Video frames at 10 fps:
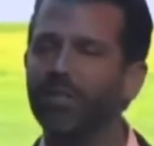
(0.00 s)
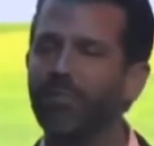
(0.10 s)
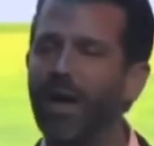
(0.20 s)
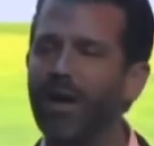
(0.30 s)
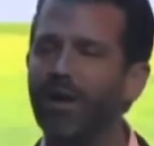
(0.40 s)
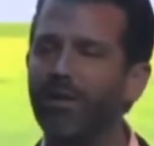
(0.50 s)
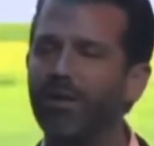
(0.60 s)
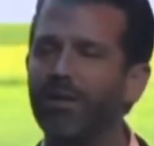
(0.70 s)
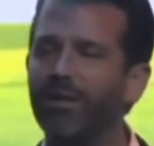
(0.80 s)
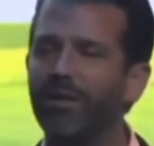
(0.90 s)
Doesn't
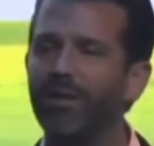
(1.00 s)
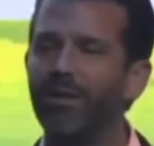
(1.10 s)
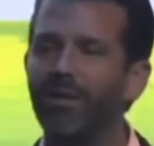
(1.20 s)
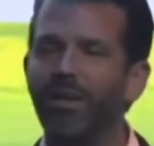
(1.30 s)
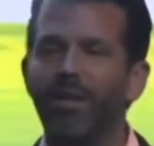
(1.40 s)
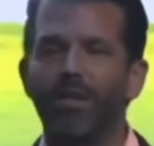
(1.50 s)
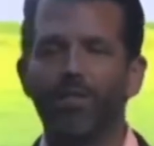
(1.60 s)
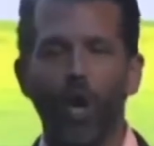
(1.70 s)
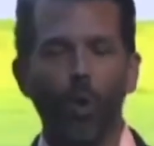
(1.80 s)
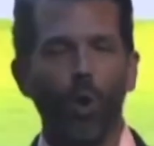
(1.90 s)
matter.
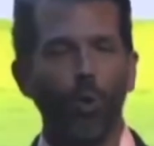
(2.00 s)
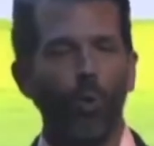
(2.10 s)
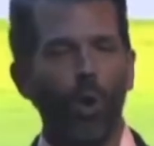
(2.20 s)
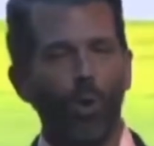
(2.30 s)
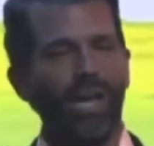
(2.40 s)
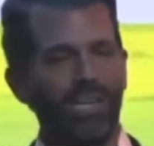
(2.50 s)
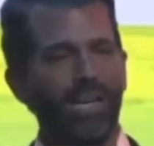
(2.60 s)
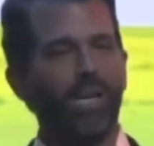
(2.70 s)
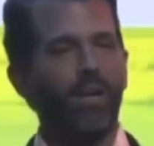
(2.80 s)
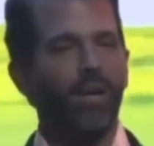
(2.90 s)
So what
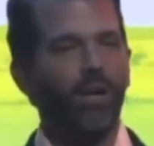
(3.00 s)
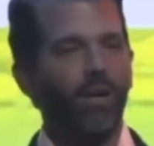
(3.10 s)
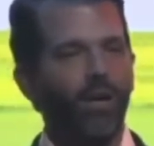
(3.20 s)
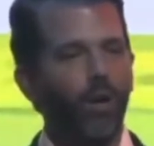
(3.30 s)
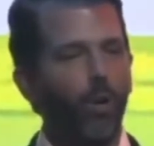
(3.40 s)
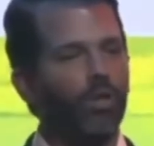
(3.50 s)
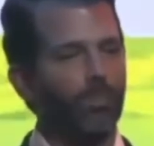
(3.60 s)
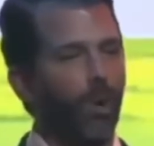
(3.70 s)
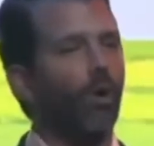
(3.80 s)
we did was